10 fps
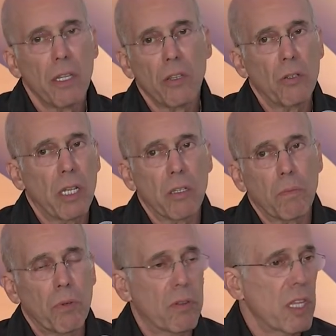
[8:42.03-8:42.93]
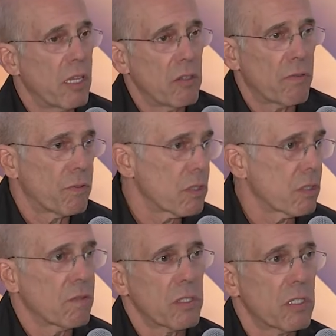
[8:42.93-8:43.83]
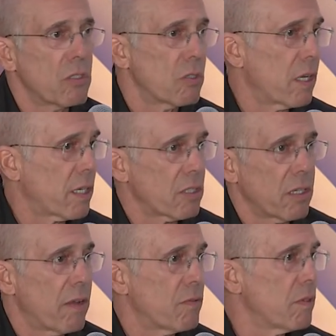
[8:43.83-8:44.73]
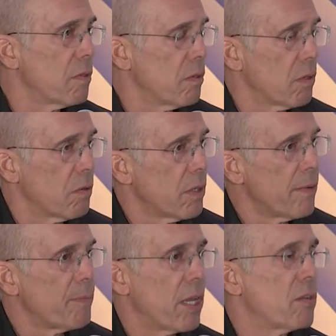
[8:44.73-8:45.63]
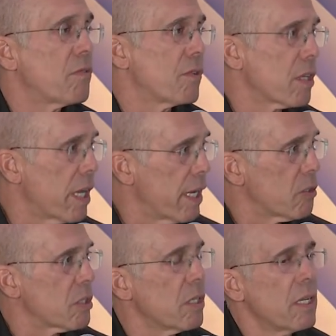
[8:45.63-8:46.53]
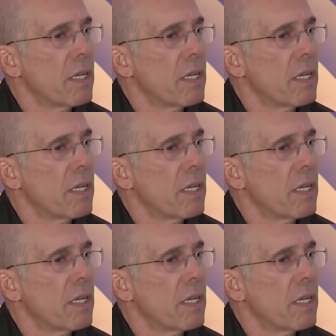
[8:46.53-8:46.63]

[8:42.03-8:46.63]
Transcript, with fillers: you'd end up with 10 different services you'd actually have you know 10 different accounts